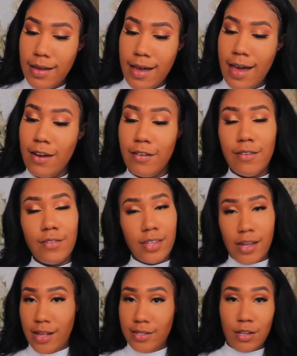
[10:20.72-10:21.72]
I don't even
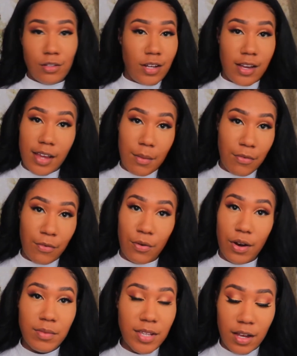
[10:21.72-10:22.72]
think I told y'all that
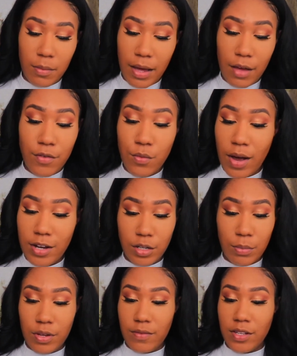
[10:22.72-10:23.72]
before. I'm talking about if you watched
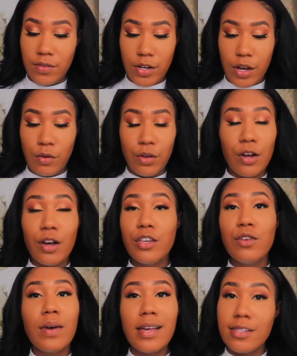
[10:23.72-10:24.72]
a previous video. Girl,
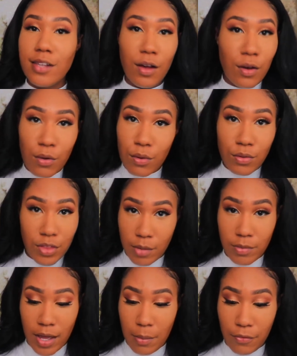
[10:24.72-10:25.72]
you ain't told
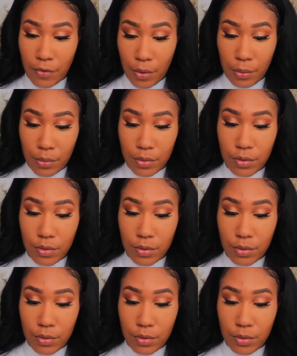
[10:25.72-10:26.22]
them that before.